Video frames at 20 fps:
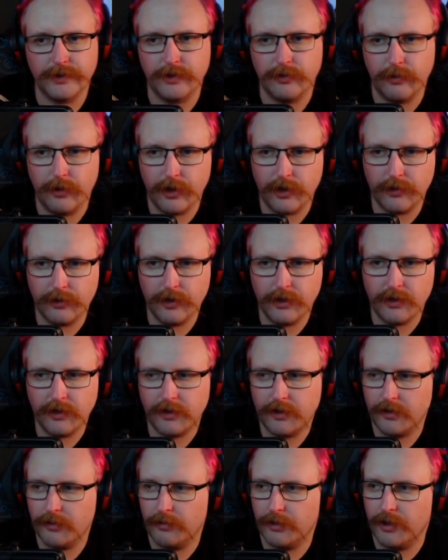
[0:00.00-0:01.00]
work
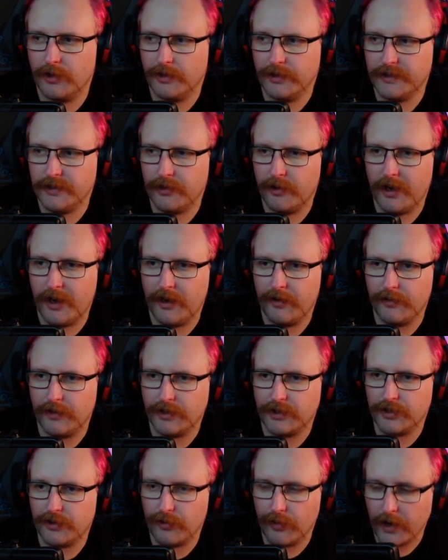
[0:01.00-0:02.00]
with. We also have
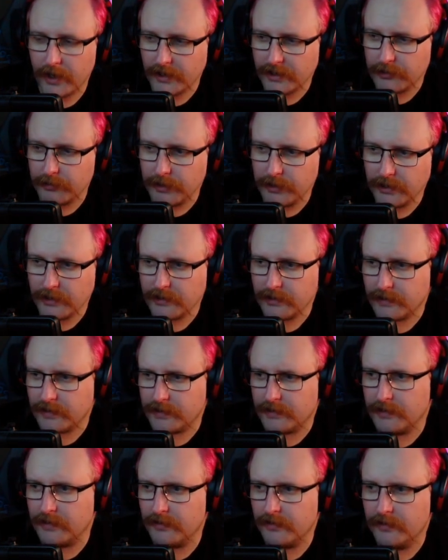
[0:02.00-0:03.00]

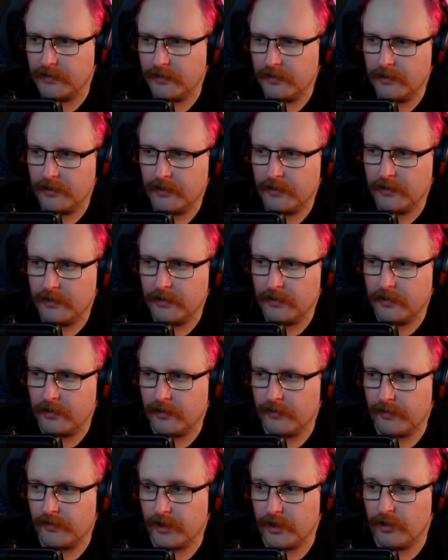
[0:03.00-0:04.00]
transmitters.
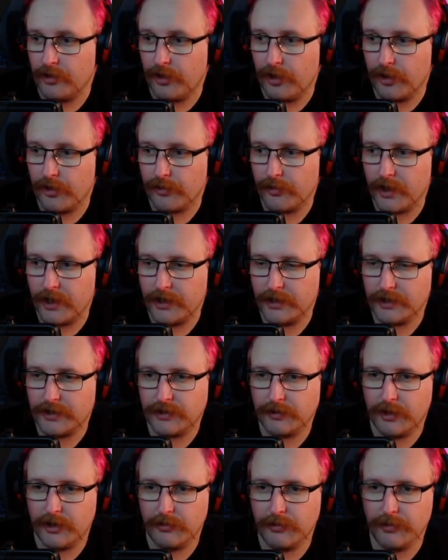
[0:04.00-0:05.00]
Event long range to
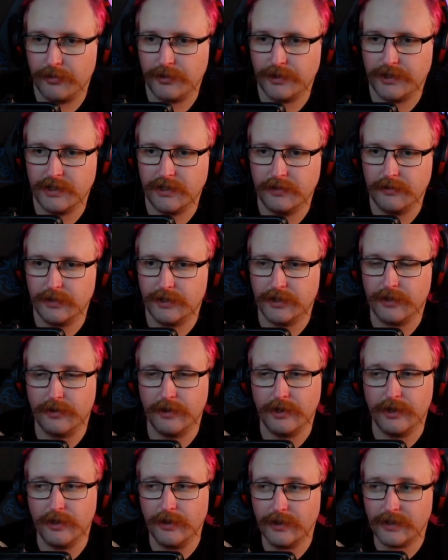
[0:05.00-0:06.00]
one or more receivers. So it
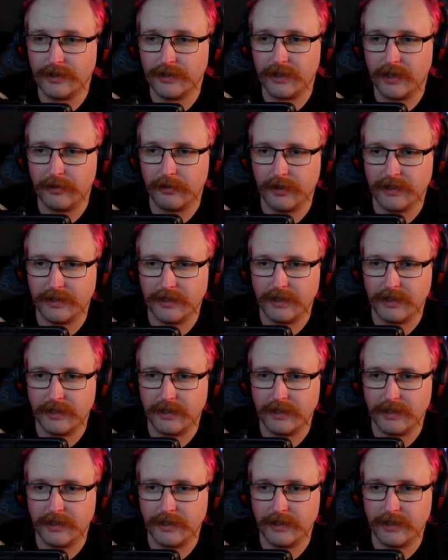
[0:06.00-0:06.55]
looks like we could say